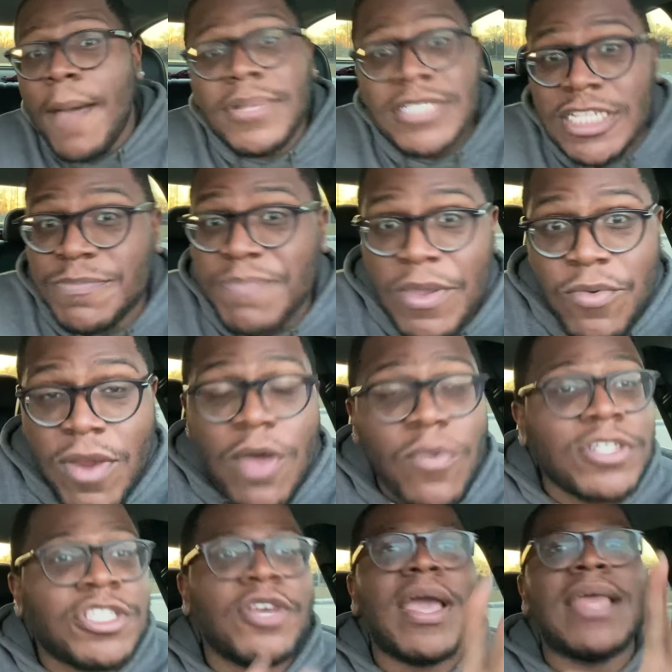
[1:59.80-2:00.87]
just be real
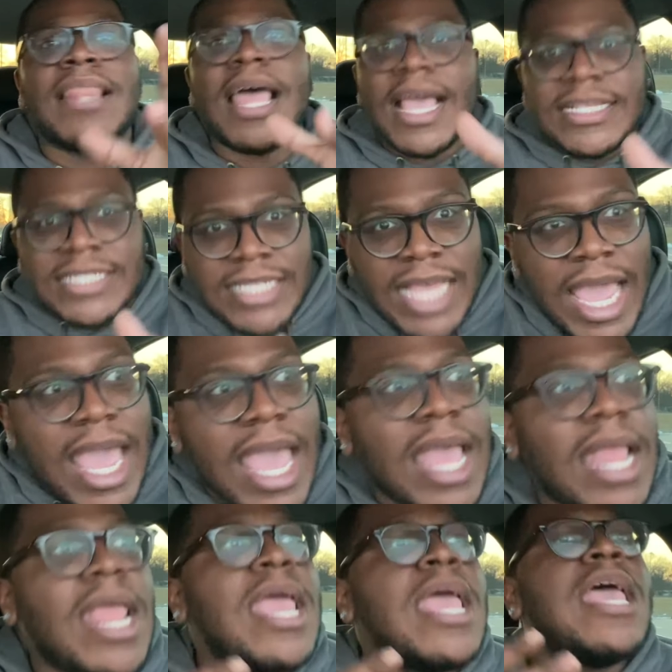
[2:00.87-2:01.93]
with you. And like I
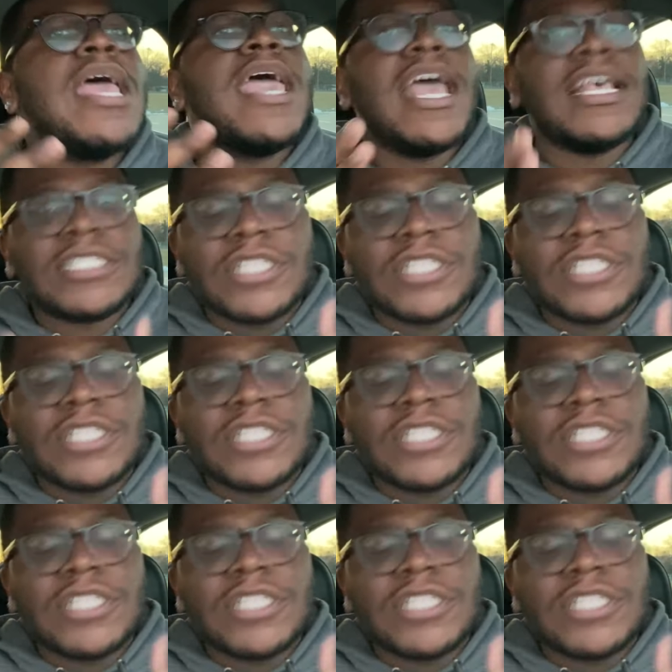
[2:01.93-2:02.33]
said, I'm